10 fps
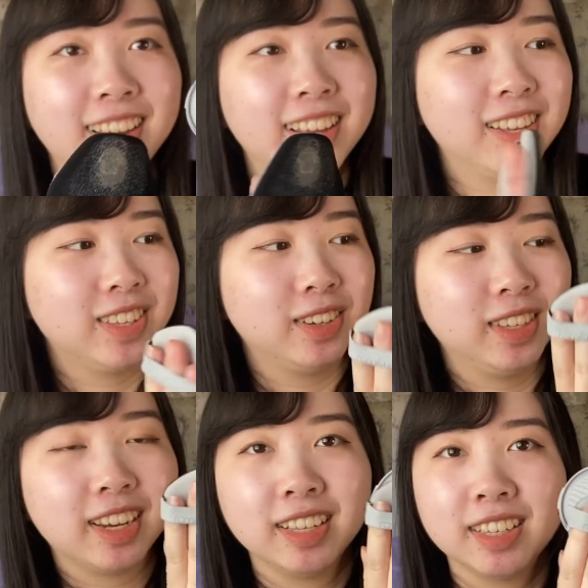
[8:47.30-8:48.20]

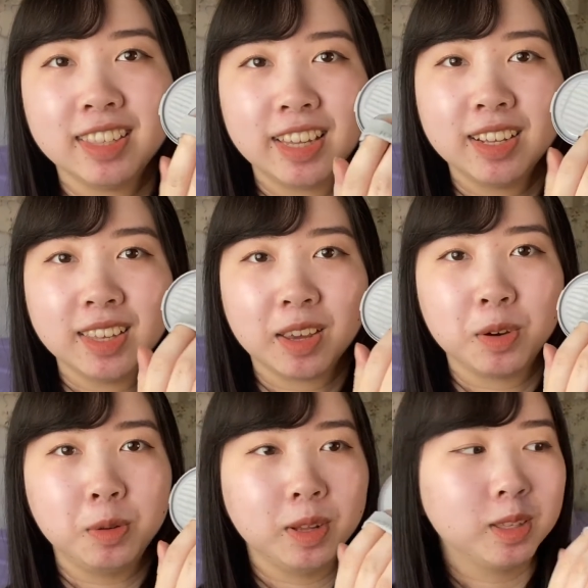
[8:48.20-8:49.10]
Seriously guys, this thing is like,
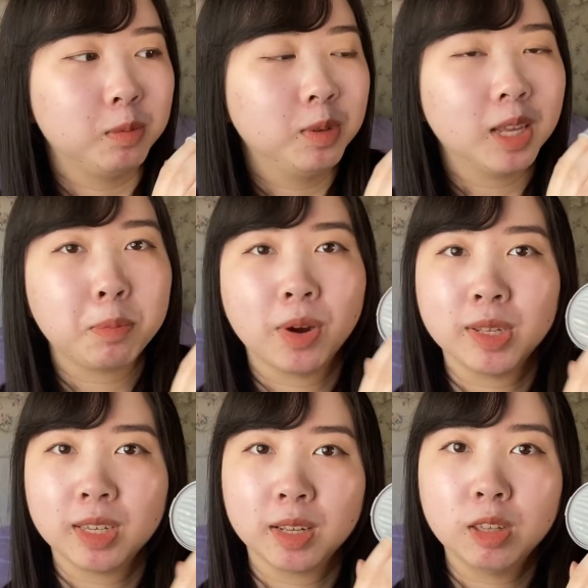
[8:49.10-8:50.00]
oh, it's almost like
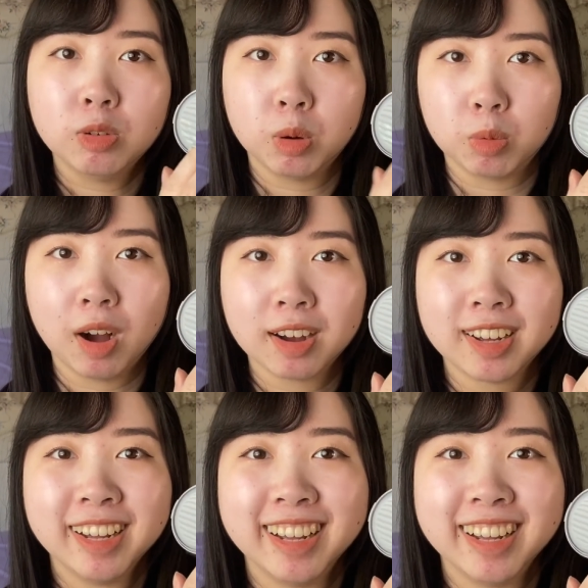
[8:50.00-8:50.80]
pressing onto a rock.